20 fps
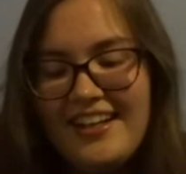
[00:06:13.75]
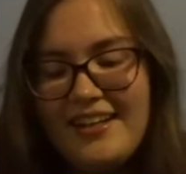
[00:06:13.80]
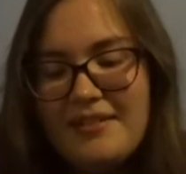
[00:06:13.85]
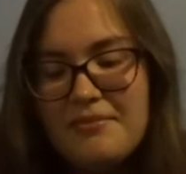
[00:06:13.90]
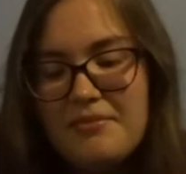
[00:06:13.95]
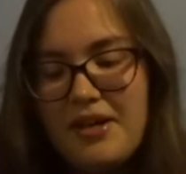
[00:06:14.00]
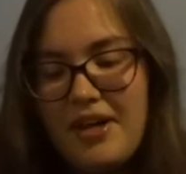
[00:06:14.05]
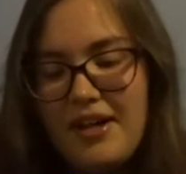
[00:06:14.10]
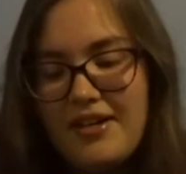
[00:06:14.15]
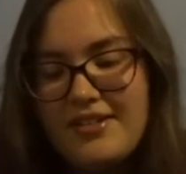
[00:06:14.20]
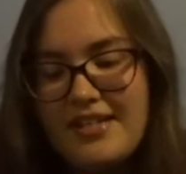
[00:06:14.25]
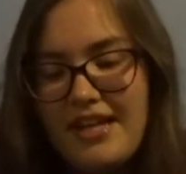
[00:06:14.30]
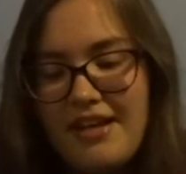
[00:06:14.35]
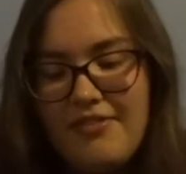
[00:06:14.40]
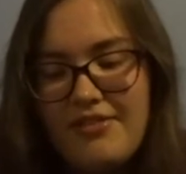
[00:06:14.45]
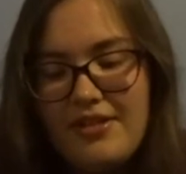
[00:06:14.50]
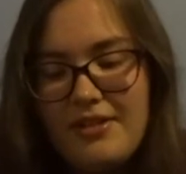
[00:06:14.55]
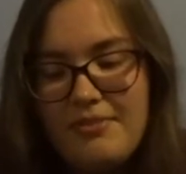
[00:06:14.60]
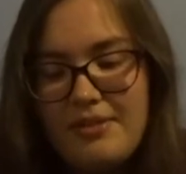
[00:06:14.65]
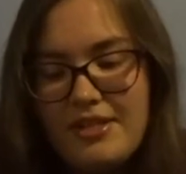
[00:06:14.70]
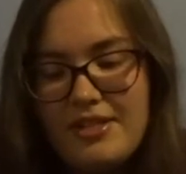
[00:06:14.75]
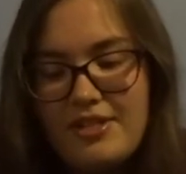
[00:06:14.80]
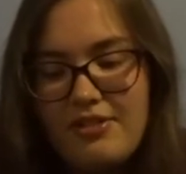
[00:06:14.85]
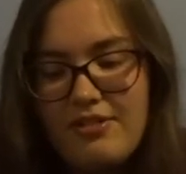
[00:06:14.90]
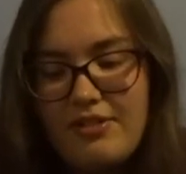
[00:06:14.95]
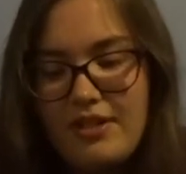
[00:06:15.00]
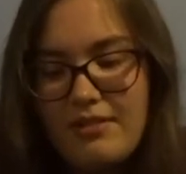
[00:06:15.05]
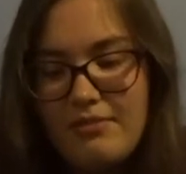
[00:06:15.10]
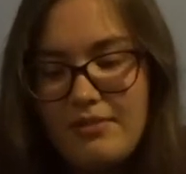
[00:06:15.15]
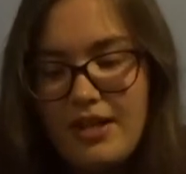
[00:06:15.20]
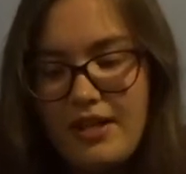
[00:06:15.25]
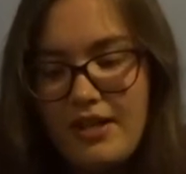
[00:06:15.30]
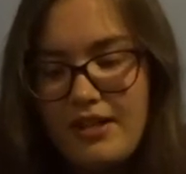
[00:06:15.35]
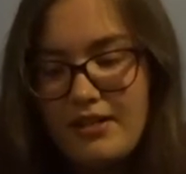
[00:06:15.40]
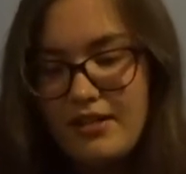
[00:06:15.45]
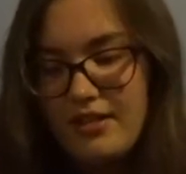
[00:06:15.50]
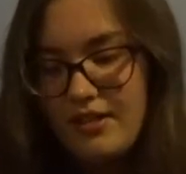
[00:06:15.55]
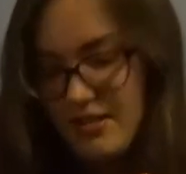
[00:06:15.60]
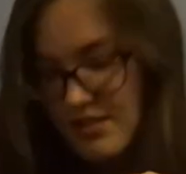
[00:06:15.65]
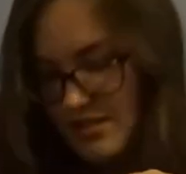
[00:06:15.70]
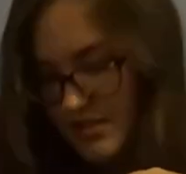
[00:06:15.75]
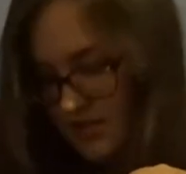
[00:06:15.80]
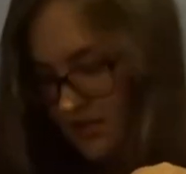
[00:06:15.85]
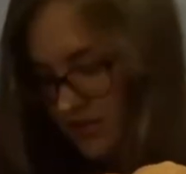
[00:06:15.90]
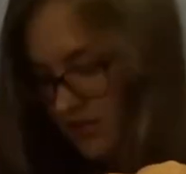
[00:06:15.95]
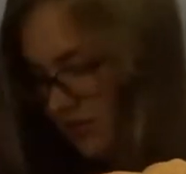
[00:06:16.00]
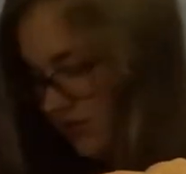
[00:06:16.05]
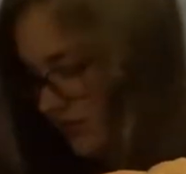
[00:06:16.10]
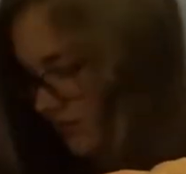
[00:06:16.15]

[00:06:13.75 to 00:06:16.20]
But I'd definitely be screaming. Oh.